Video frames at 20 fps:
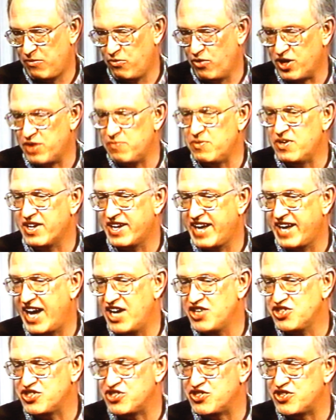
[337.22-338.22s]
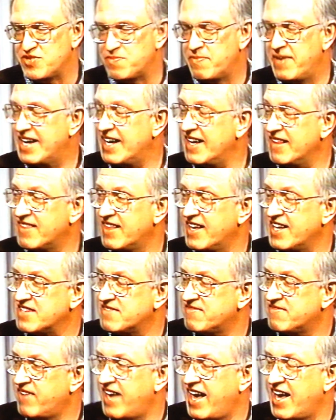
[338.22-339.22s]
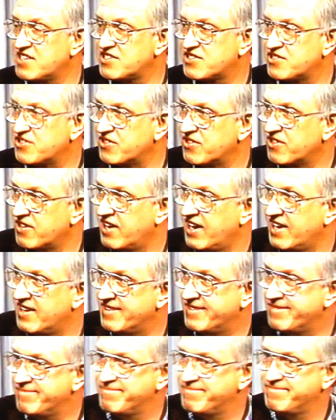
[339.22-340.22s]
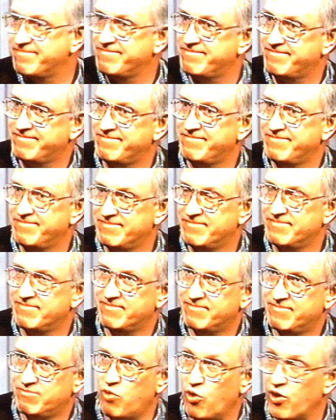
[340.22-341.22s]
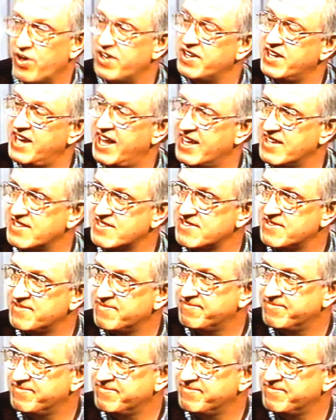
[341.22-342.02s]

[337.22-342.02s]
where communication is just making things faster and more intense.